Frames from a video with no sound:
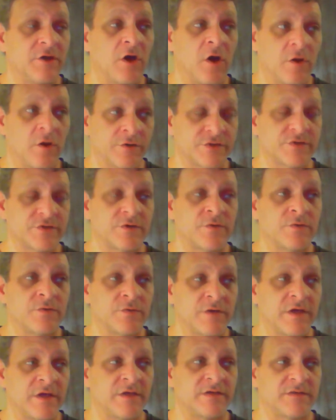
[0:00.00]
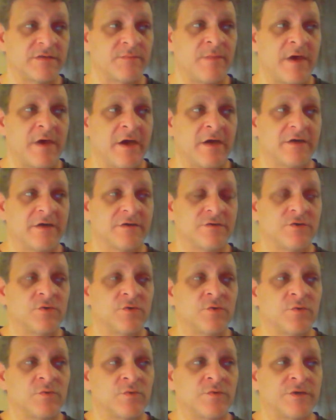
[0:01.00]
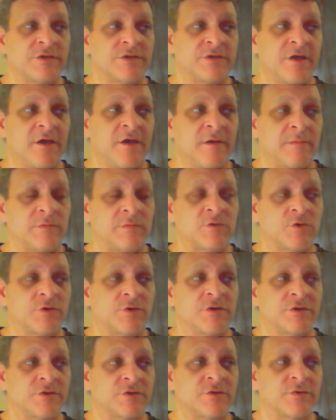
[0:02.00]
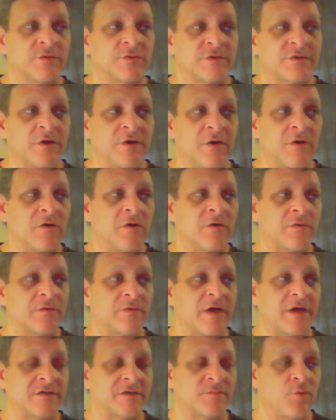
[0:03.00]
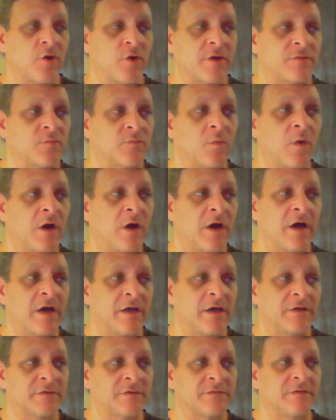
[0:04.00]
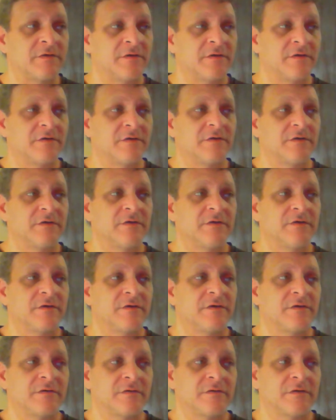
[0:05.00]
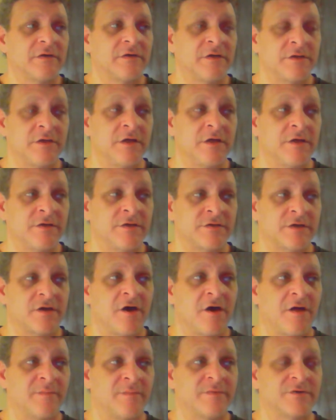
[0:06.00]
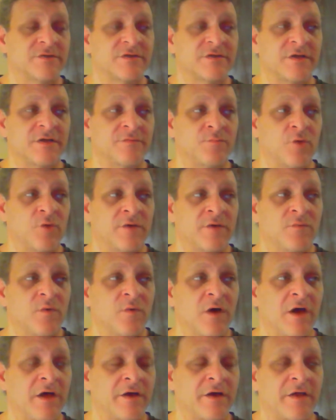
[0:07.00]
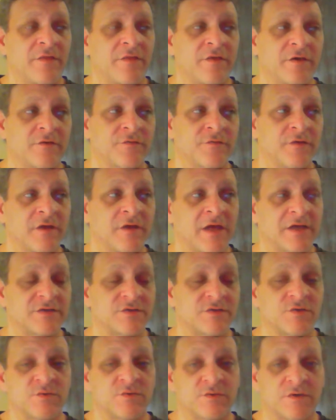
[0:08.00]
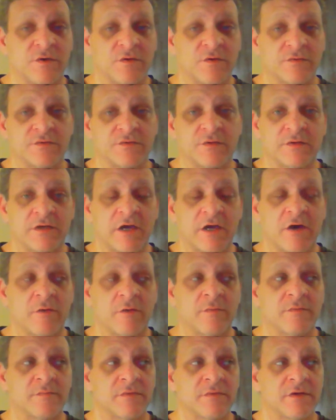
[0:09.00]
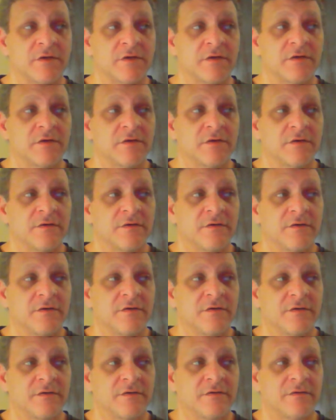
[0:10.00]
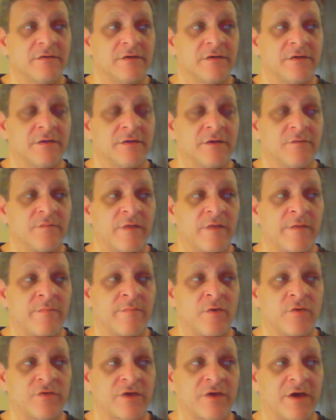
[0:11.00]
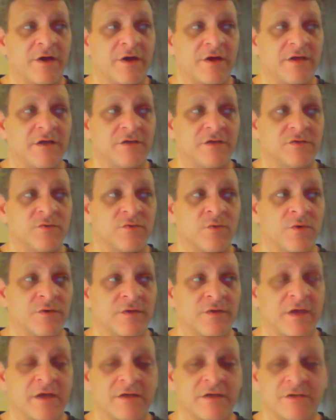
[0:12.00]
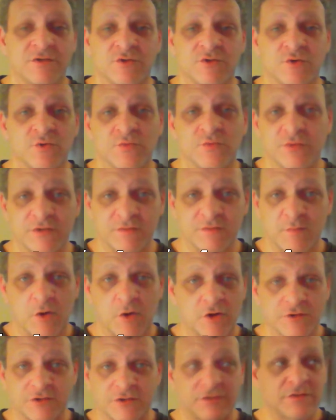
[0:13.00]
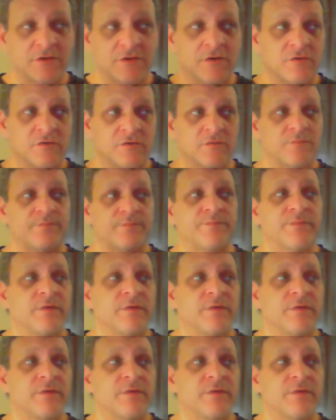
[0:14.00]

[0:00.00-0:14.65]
also hints back to the same traditional song as Bread and Wine. It Is Accomplished and Bread and Wine, I think, are the last two songs on the album. And they both kind of hint toward that. His Truth Is Marching Home.